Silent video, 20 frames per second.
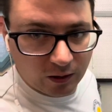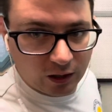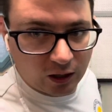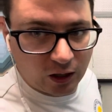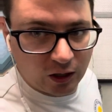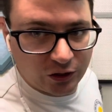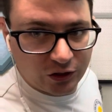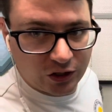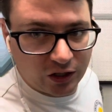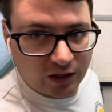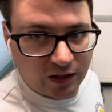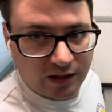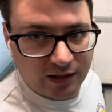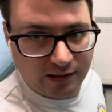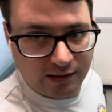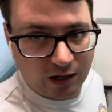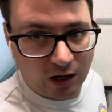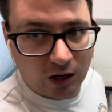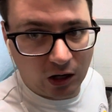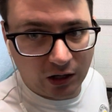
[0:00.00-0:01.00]
culture is
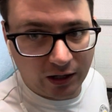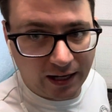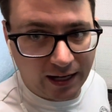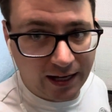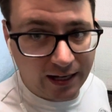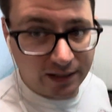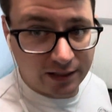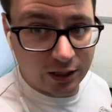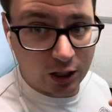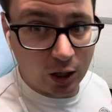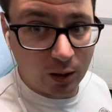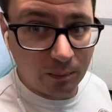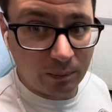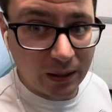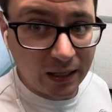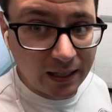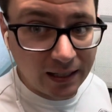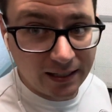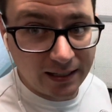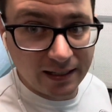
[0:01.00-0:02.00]
called a
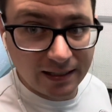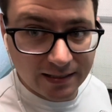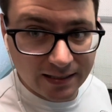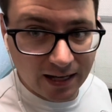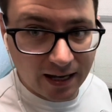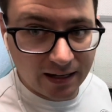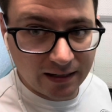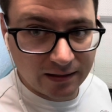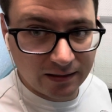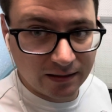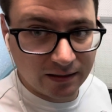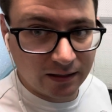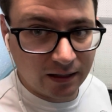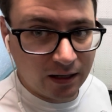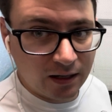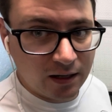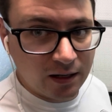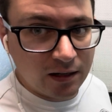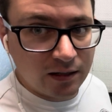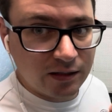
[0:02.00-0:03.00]
turbidity test.
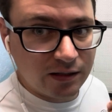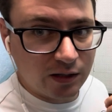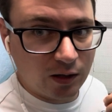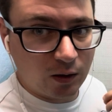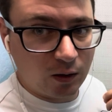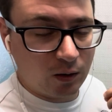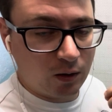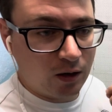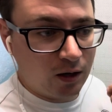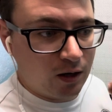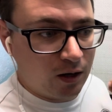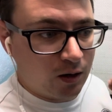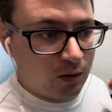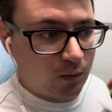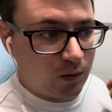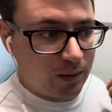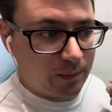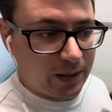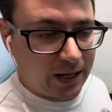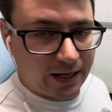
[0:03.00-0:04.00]
So
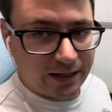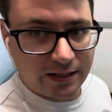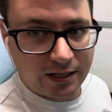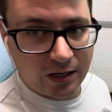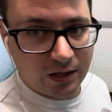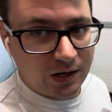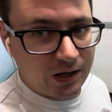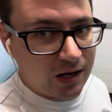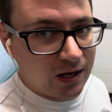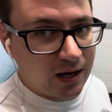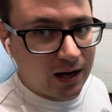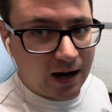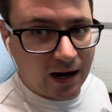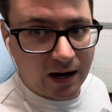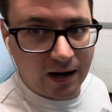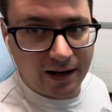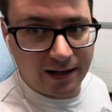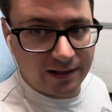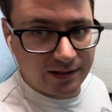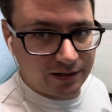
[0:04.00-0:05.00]
when bacteria are
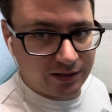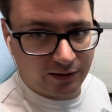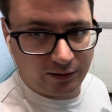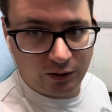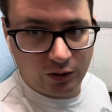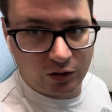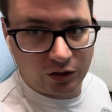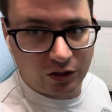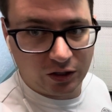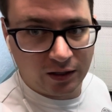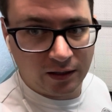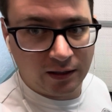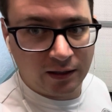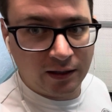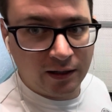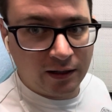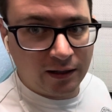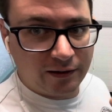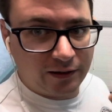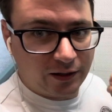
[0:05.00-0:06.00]
in solution,
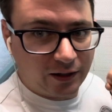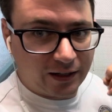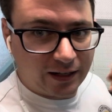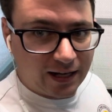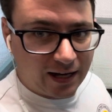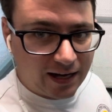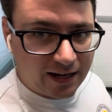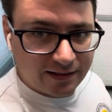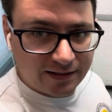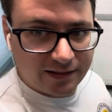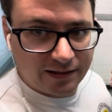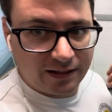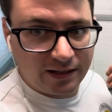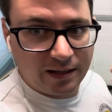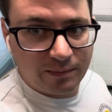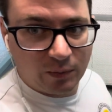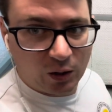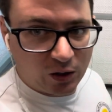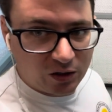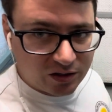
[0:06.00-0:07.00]
they're constantly
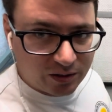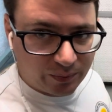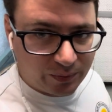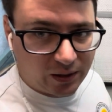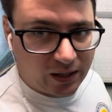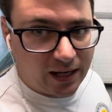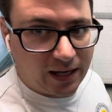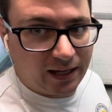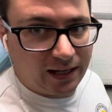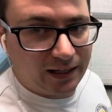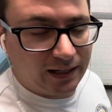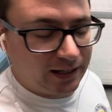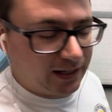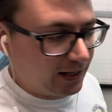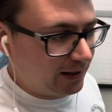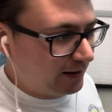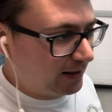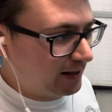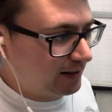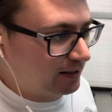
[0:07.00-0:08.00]
multiplying,
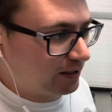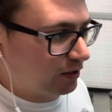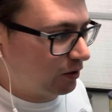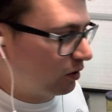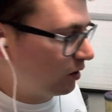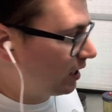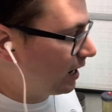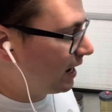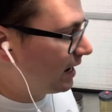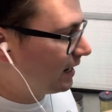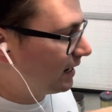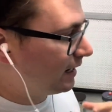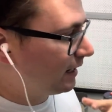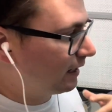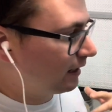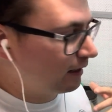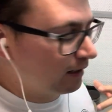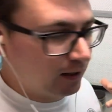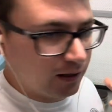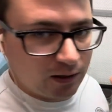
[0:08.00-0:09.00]
and that's creating
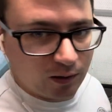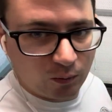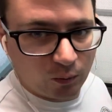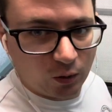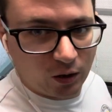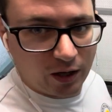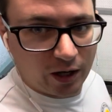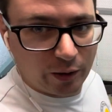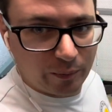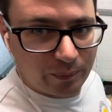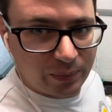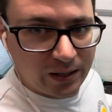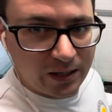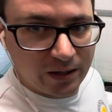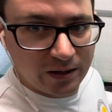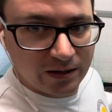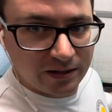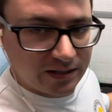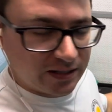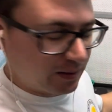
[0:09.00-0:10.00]
what
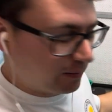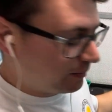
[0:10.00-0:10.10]
appears to